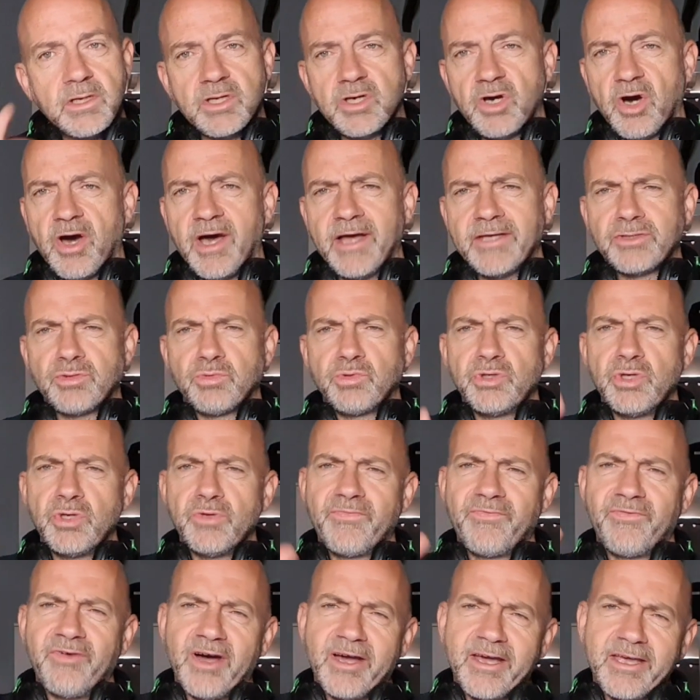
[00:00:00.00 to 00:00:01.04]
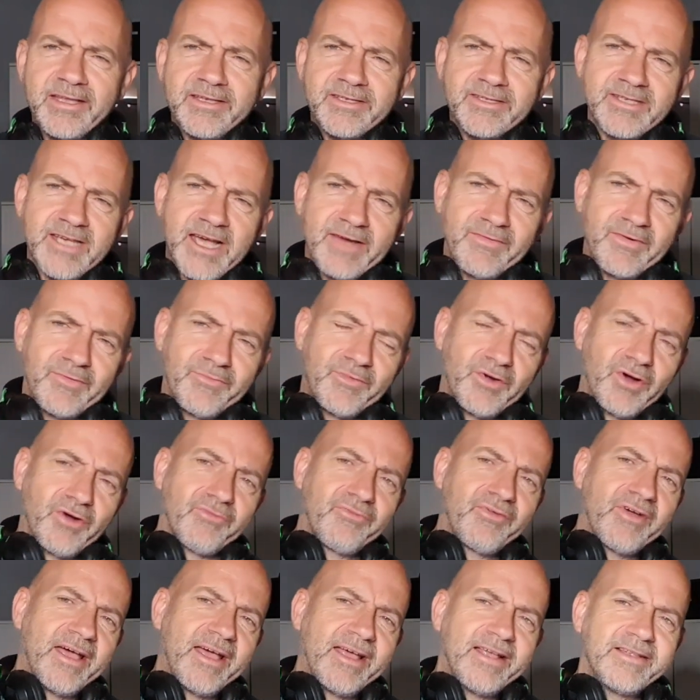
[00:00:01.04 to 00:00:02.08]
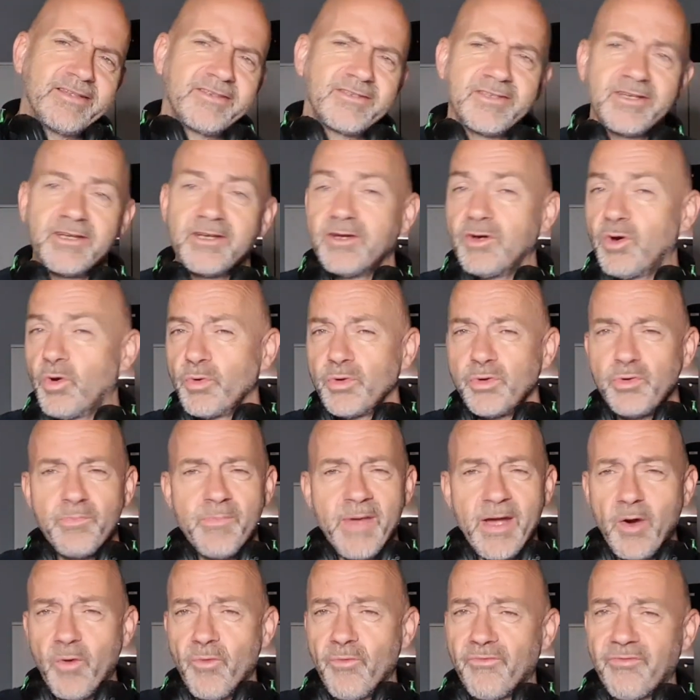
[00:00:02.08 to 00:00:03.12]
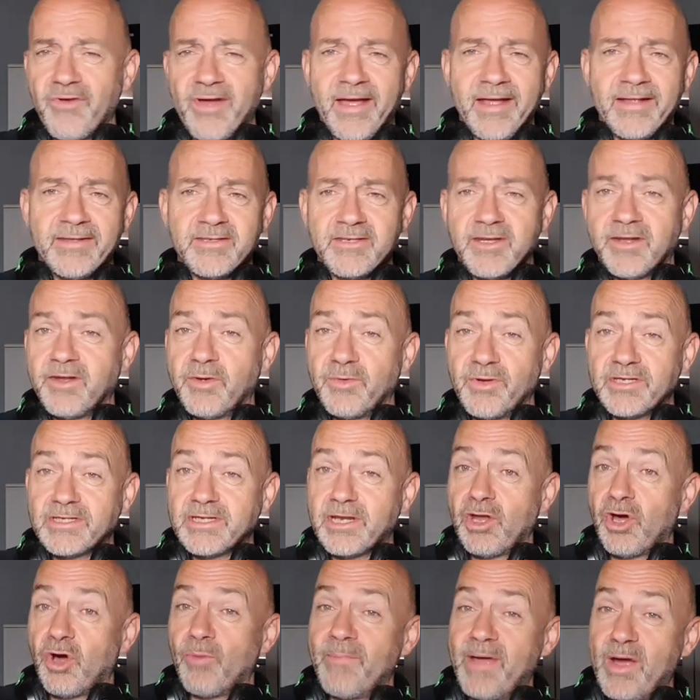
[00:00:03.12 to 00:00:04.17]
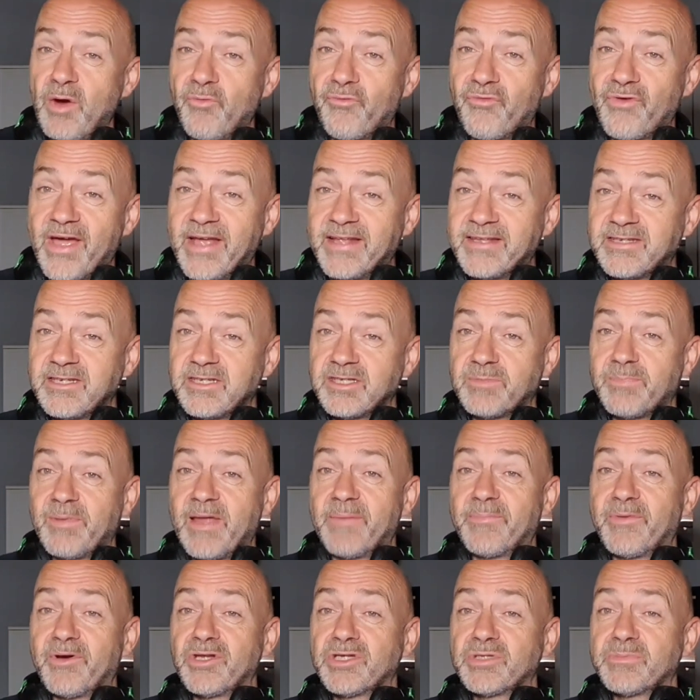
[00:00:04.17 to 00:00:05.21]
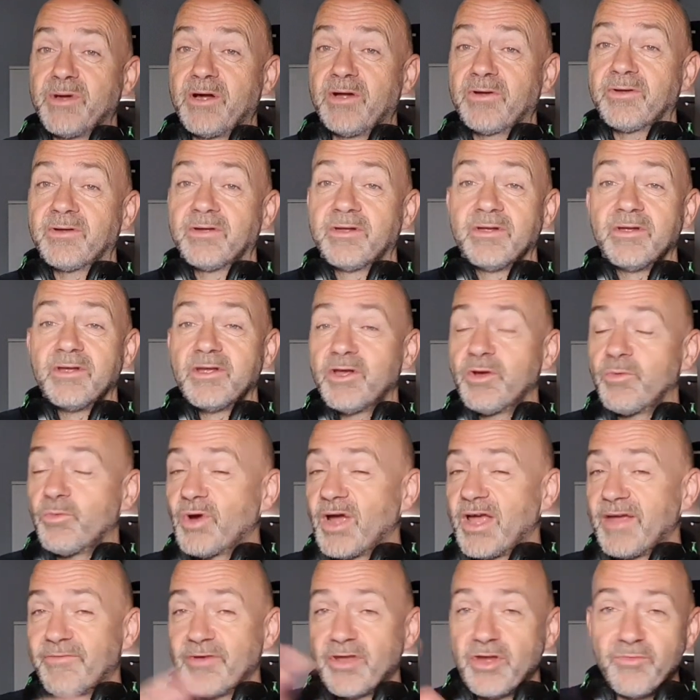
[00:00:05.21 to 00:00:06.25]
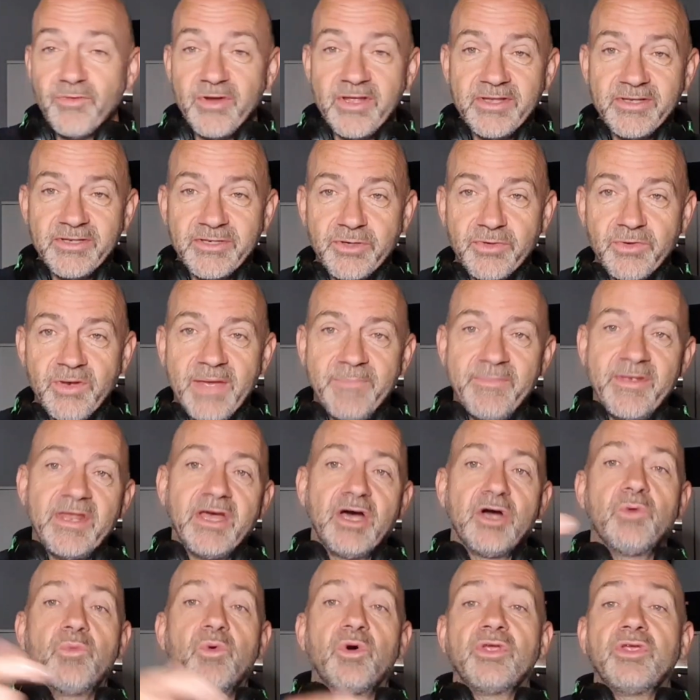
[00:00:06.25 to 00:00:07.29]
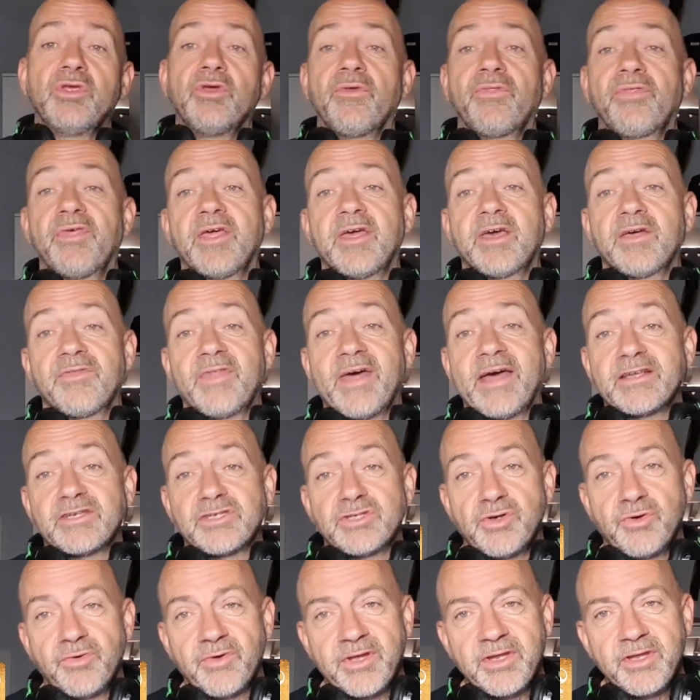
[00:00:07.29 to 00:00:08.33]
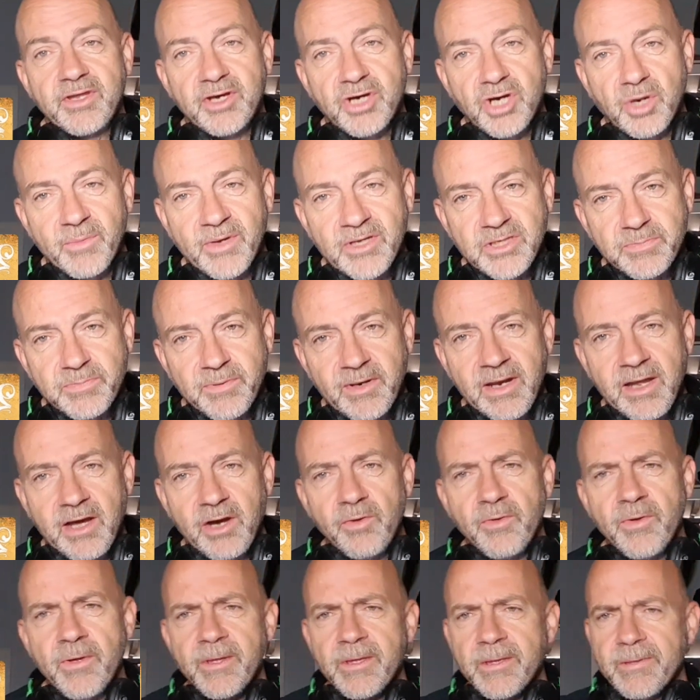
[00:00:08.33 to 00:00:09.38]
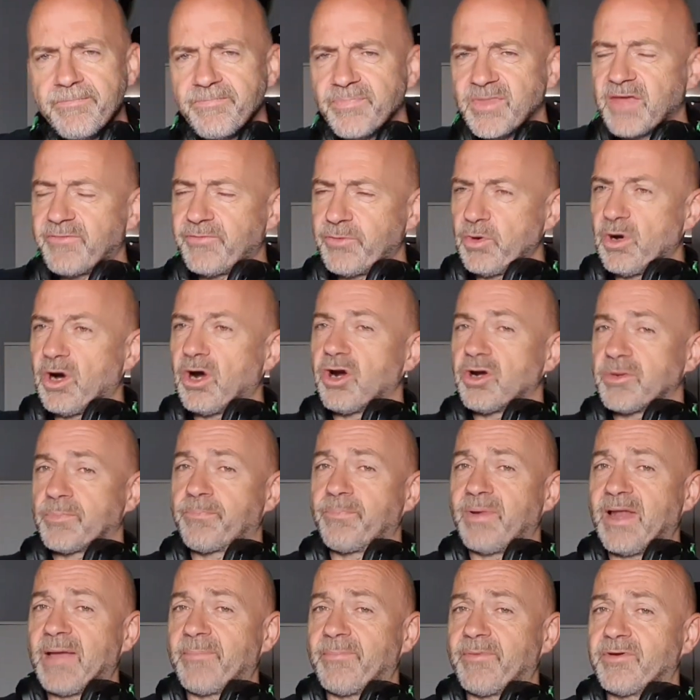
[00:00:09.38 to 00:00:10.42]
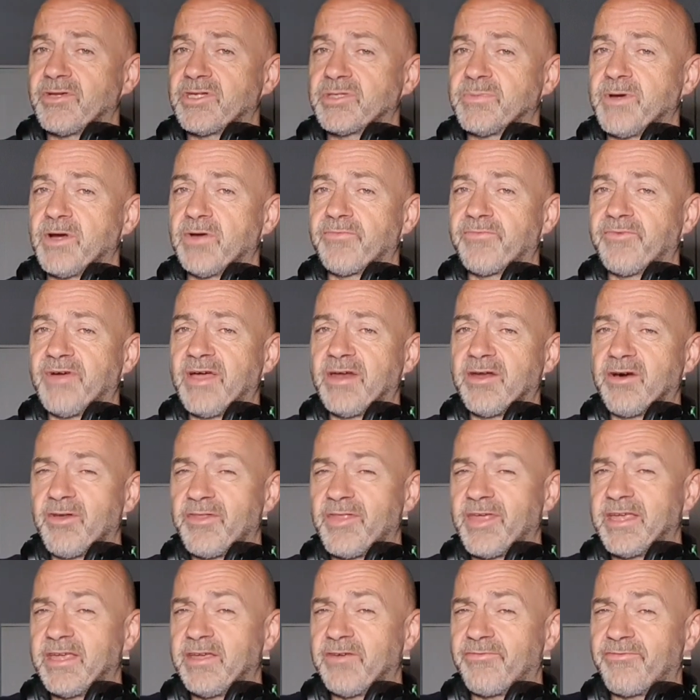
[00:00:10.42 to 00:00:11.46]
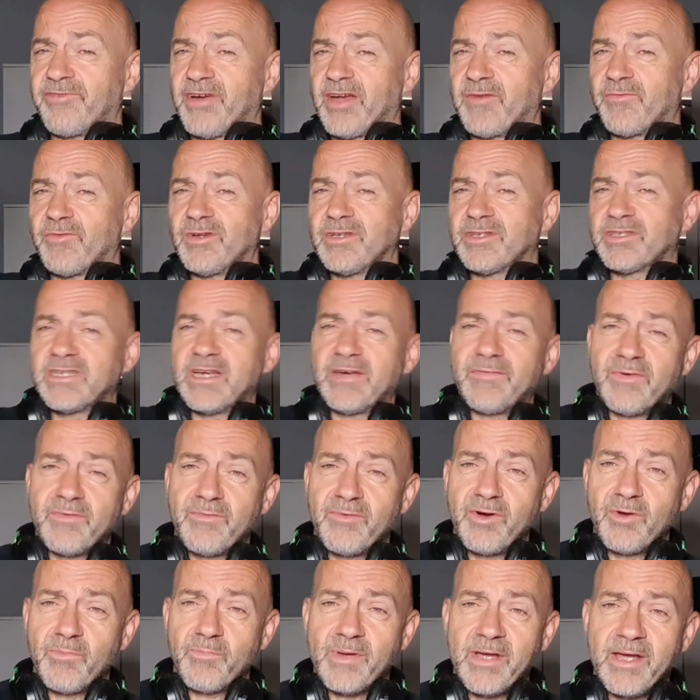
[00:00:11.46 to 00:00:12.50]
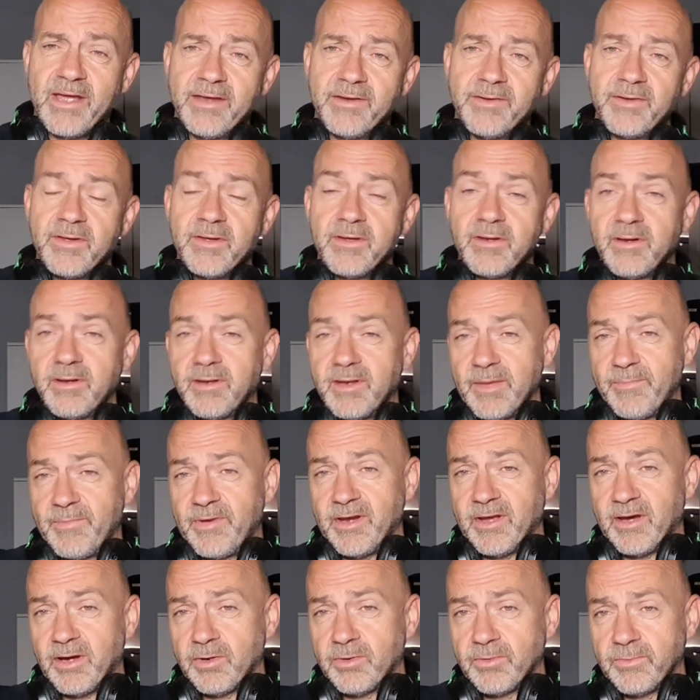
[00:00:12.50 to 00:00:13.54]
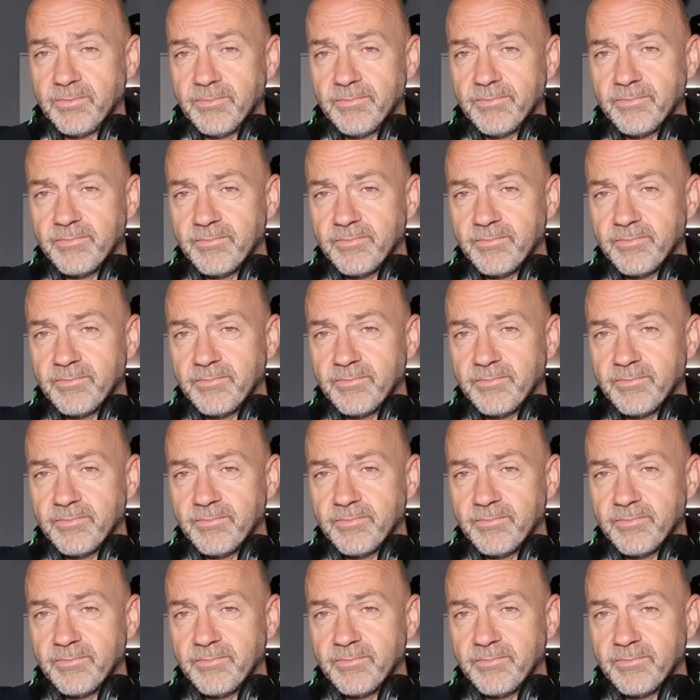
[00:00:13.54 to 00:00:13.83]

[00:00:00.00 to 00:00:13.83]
Guys, all you fucking Southern rock fans, all you metal fans. I know there's a lot of metal fans into Blackberry Smoke. Whatever you're into, let me know what you think of that song in the comments below. If you are a Blackberry Smoke fan, are they your favourite Southern rock band? Let me know.